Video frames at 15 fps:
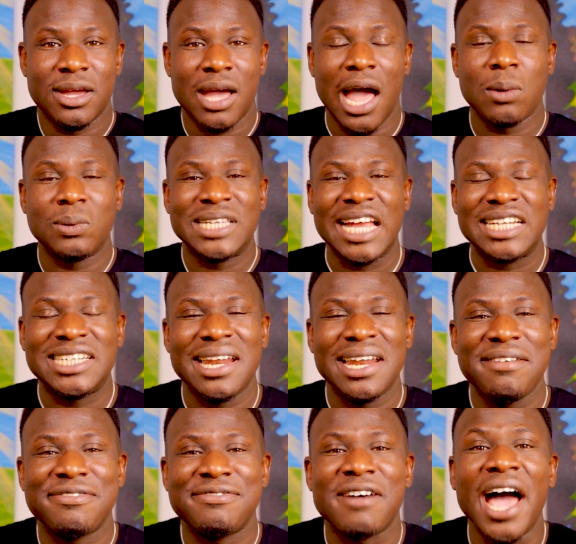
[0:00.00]
I was actually
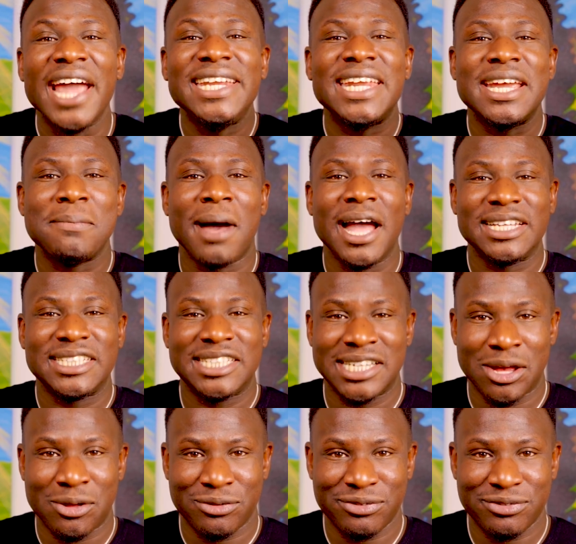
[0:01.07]
finding
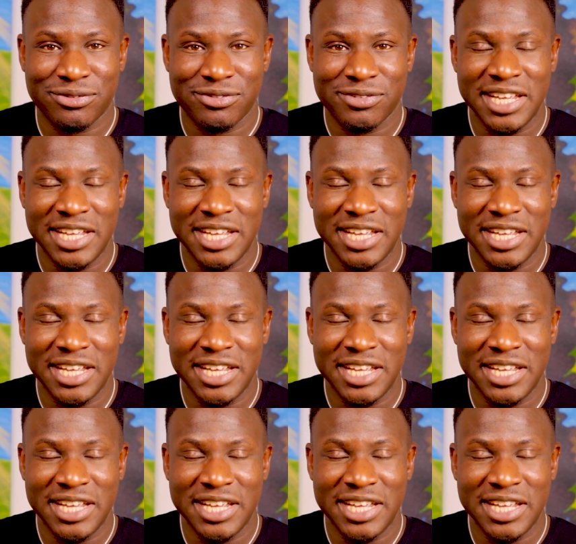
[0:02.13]
myself.